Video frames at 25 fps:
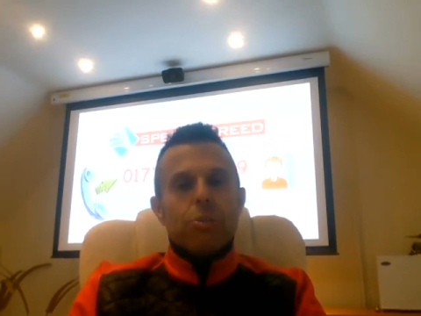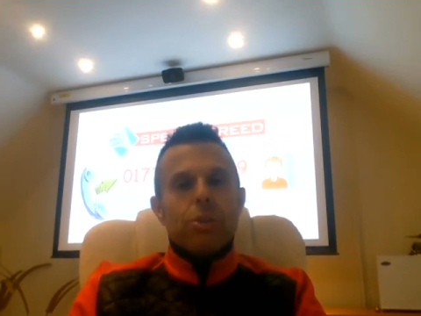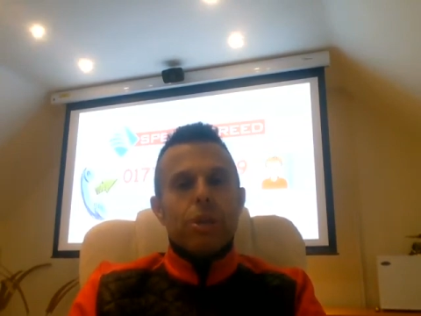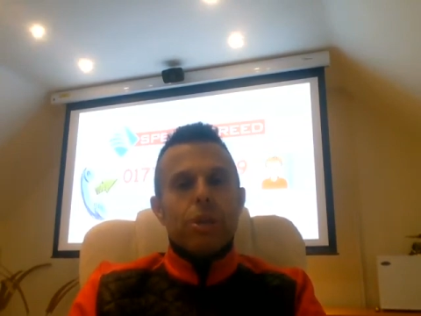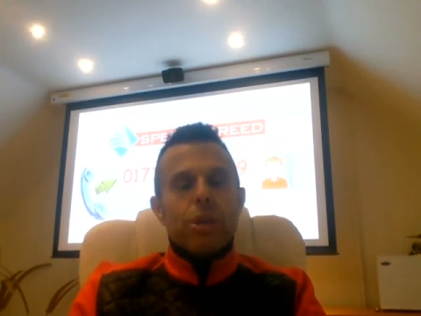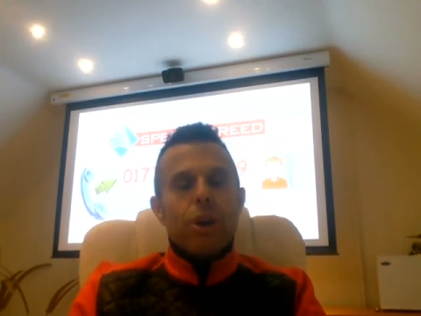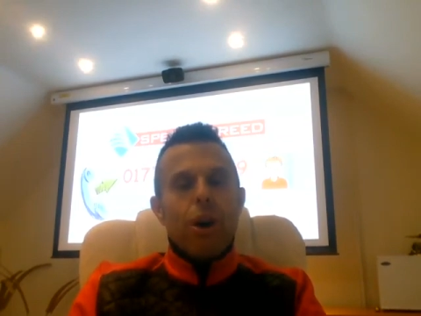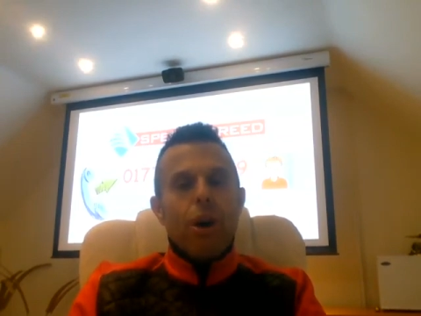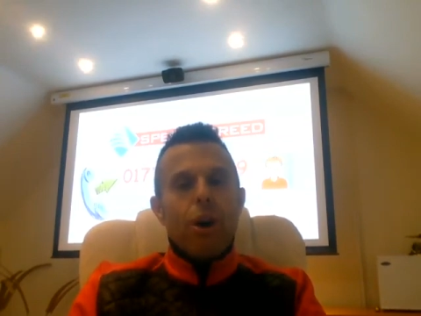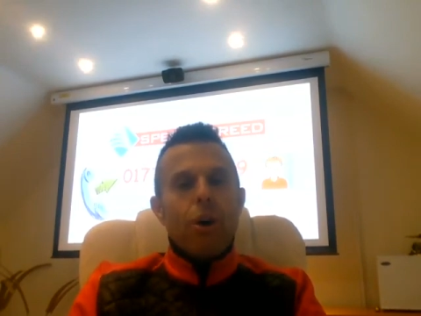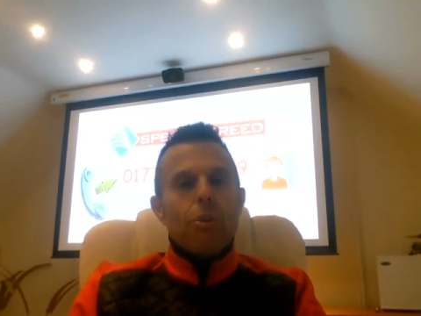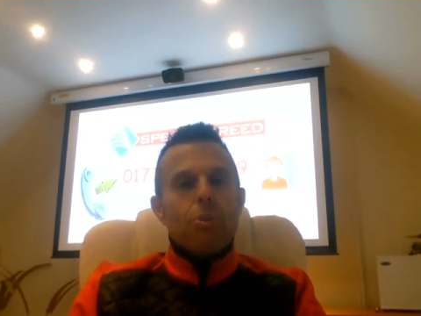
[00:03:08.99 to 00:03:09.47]

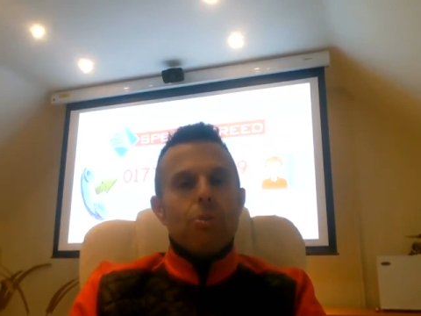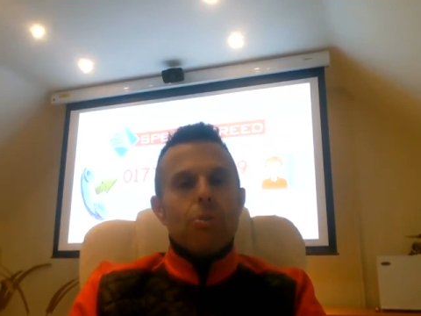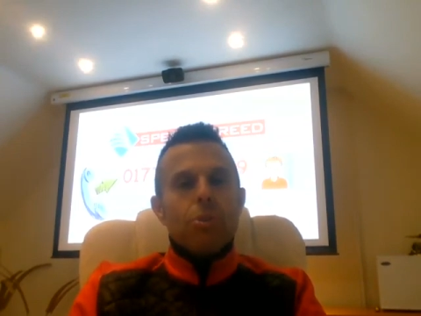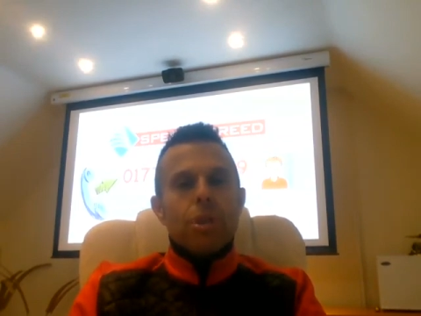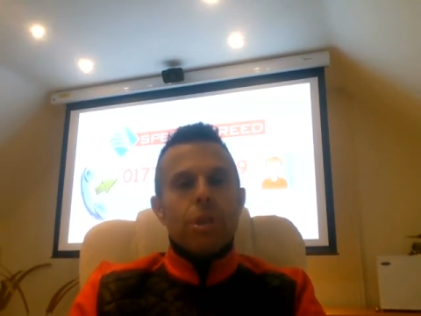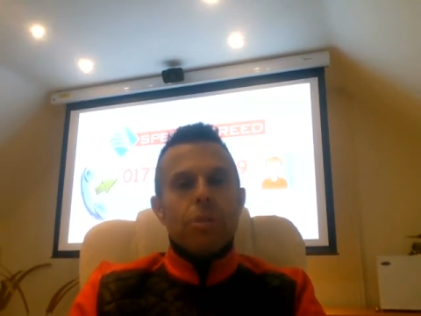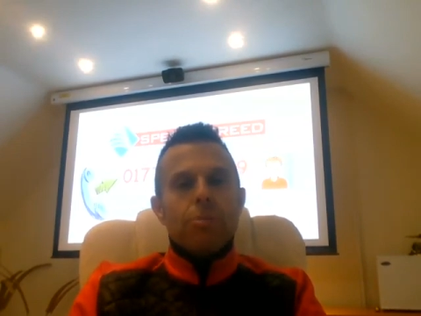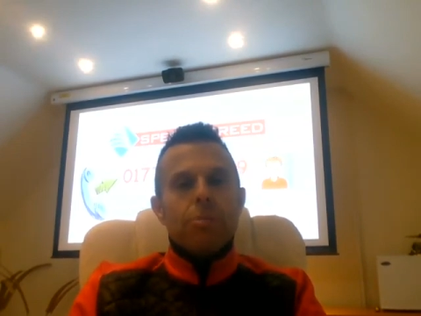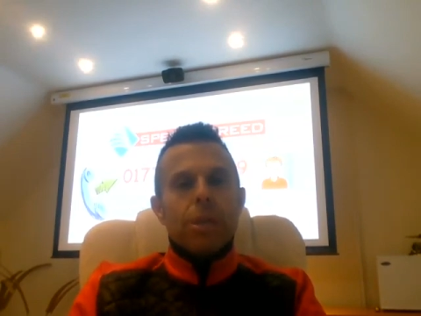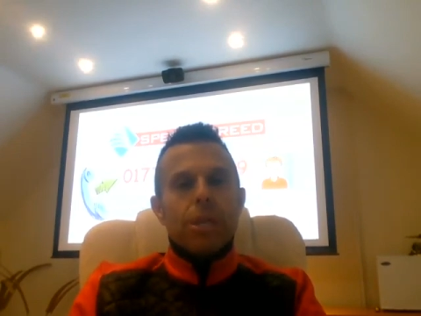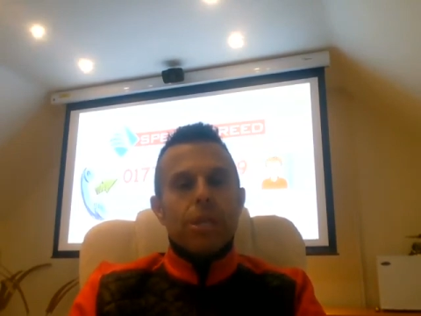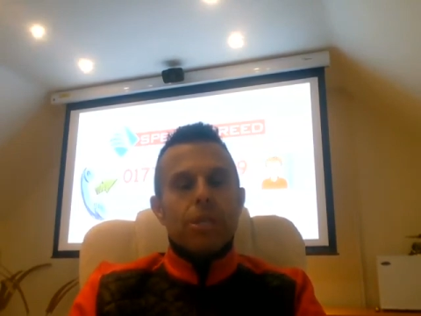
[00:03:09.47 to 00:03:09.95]
we'd
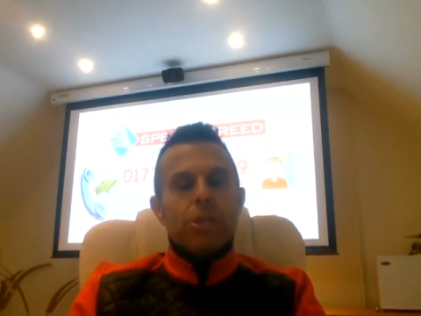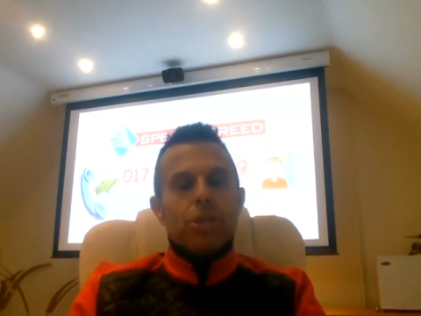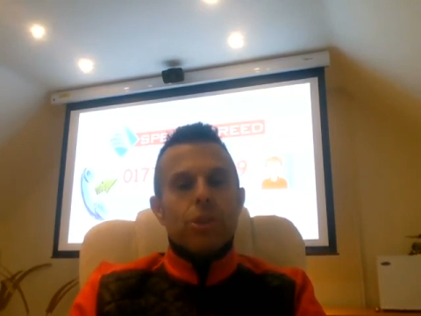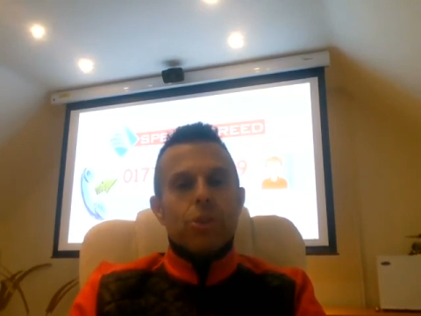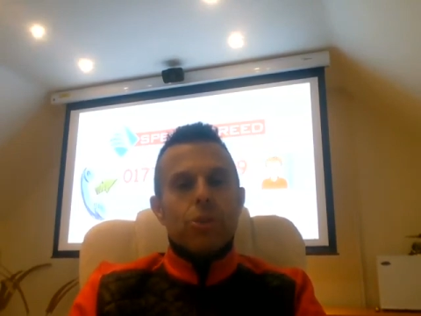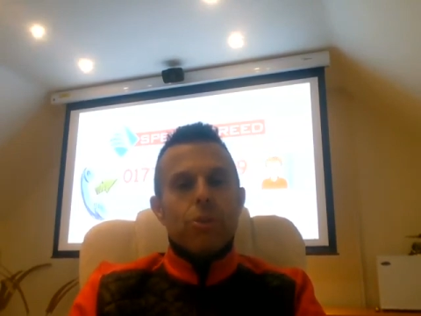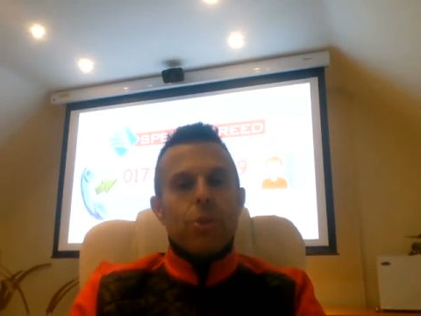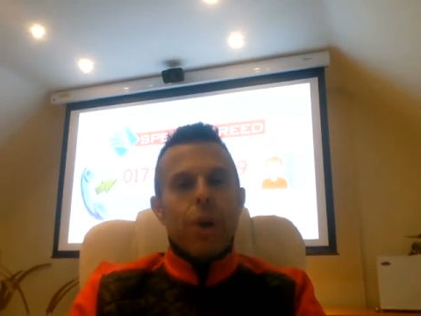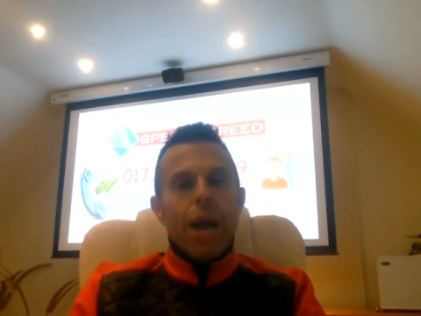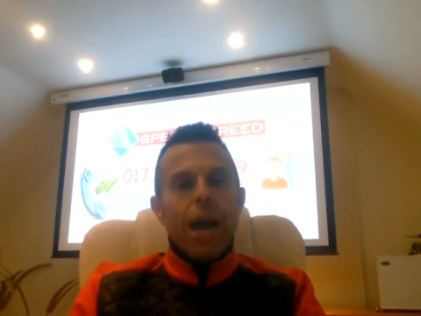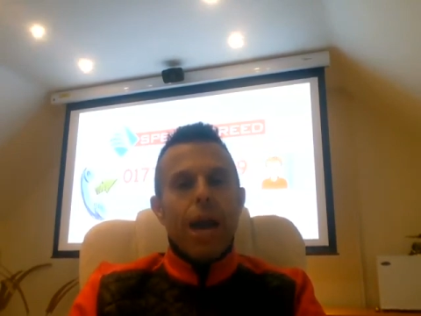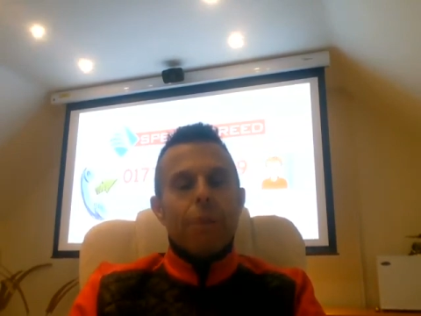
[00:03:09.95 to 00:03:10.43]
only be
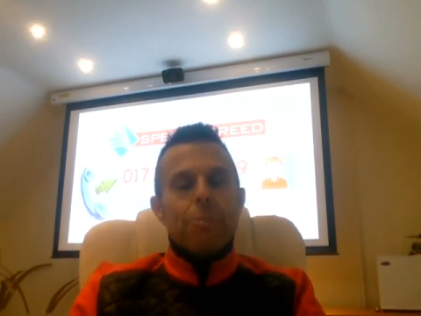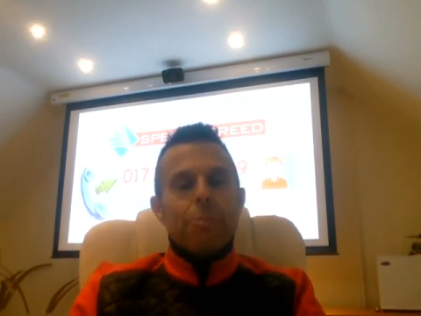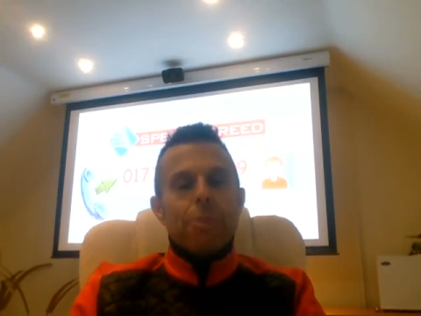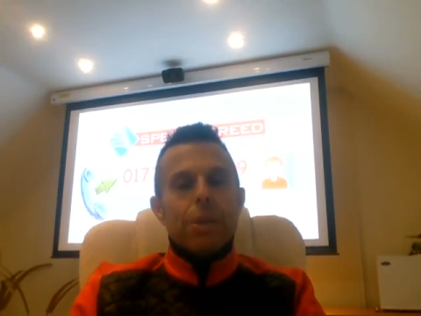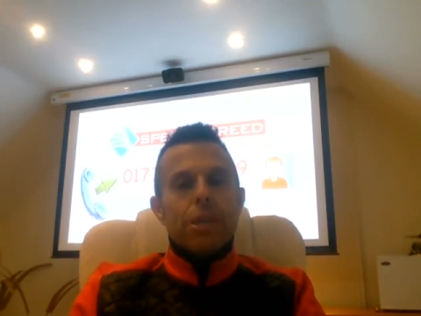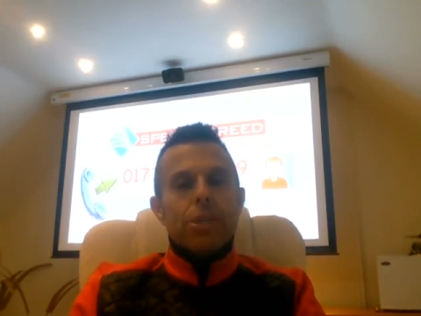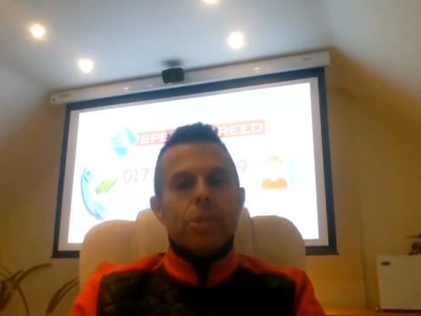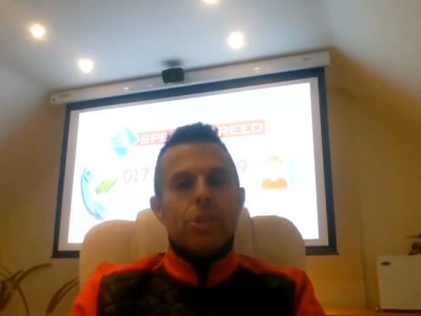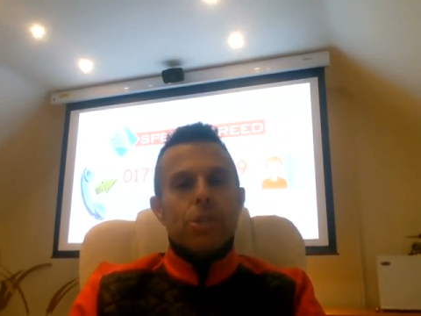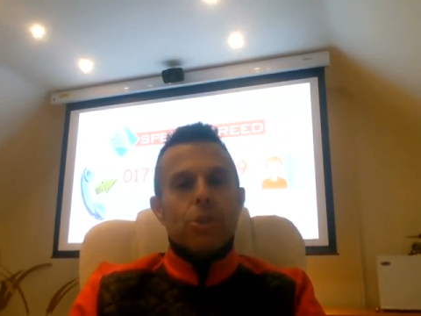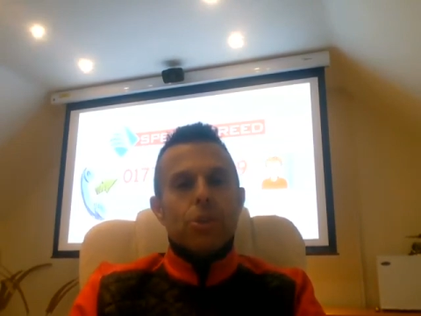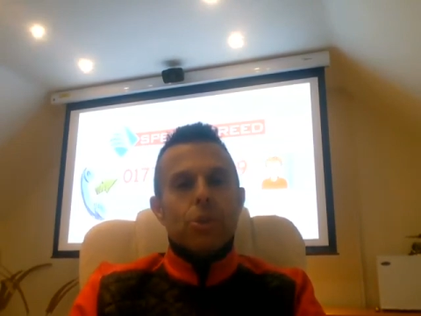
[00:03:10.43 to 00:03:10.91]
too
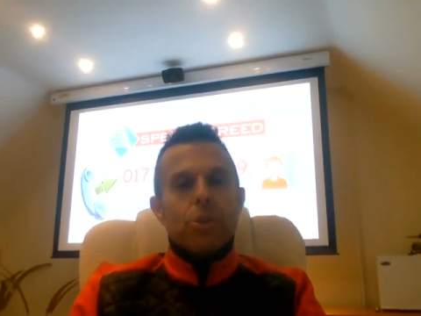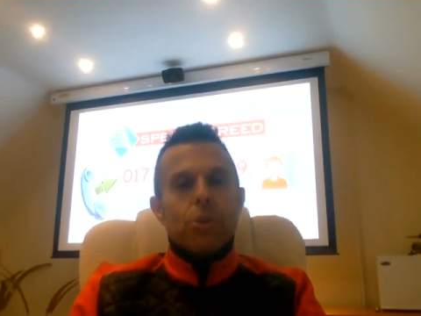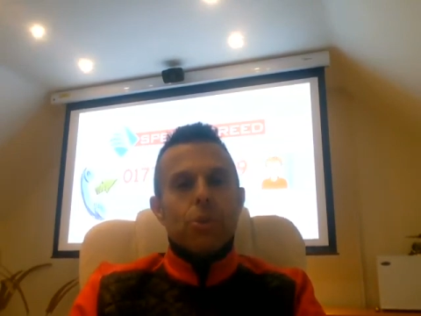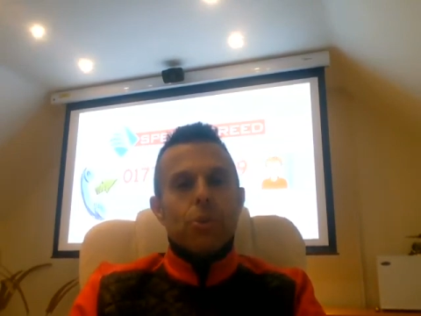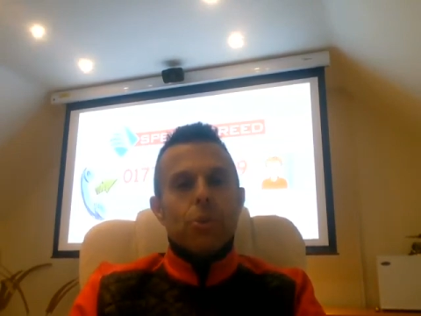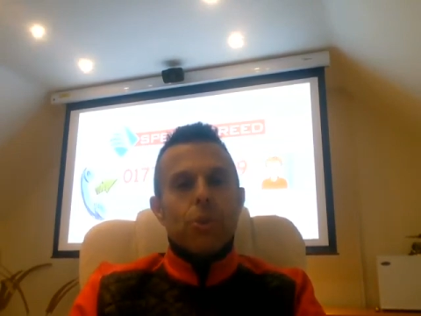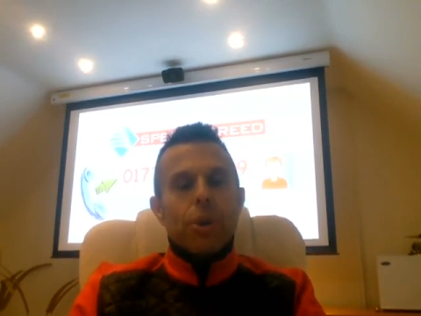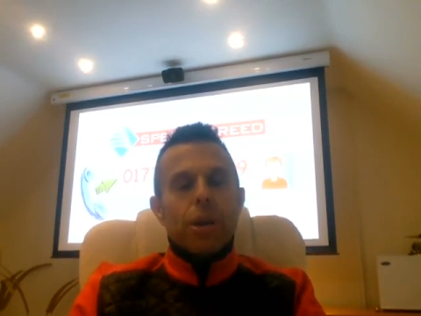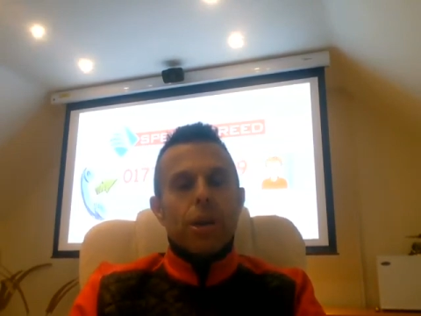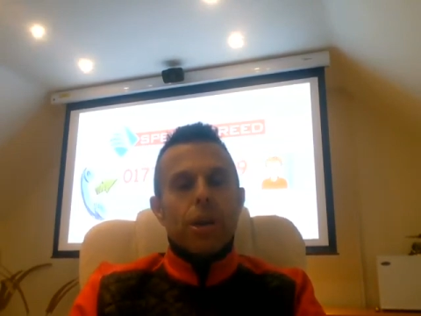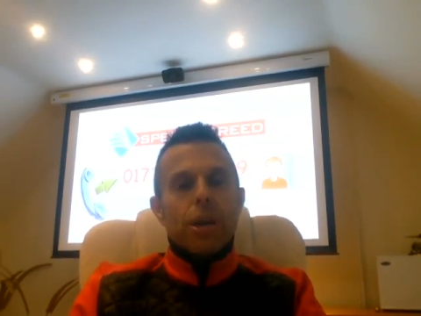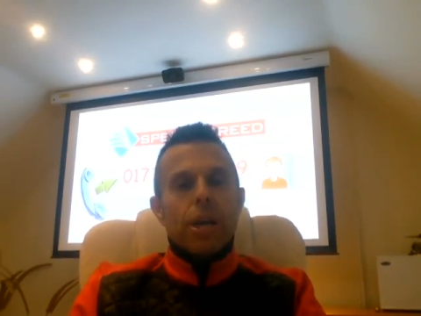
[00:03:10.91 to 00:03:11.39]
happy
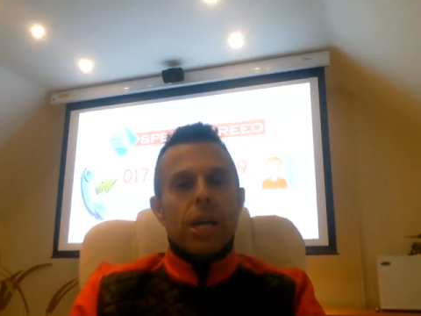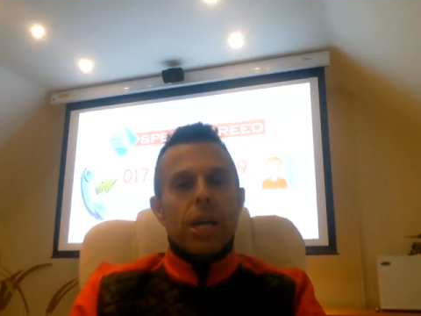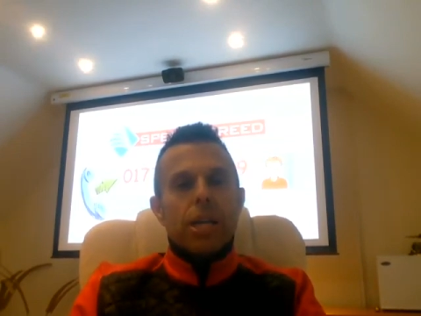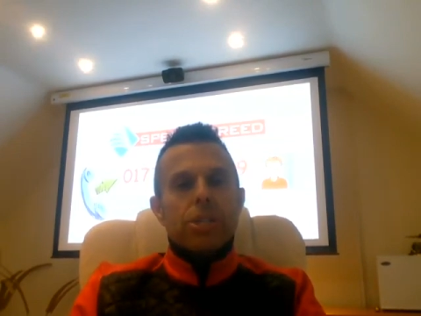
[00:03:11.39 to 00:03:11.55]
to uh,